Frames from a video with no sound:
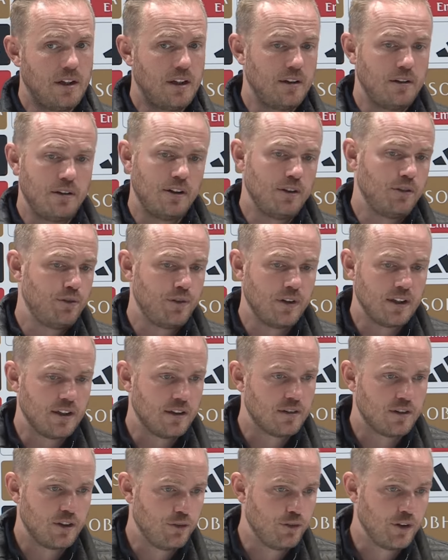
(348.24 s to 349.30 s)
change? I, I
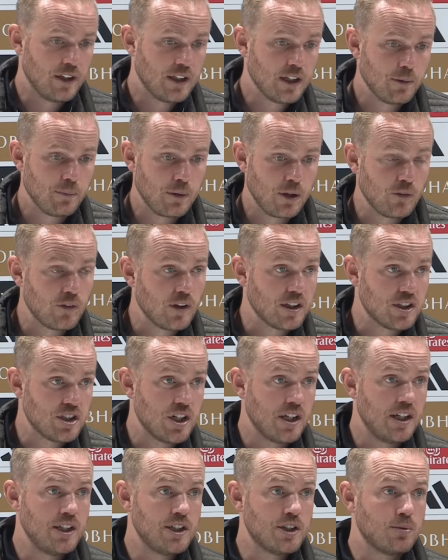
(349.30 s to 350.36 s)
think the thinking about that
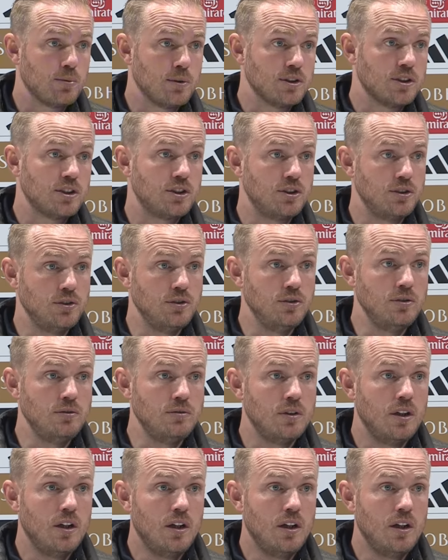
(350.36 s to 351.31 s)
change was to